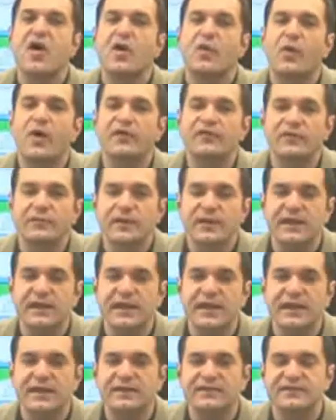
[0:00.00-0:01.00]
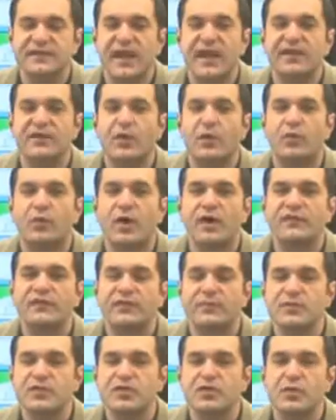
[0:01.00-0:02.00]
one from the Canadian side, one
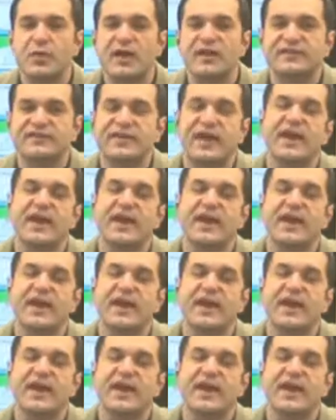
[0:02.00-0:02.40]
from the U.S.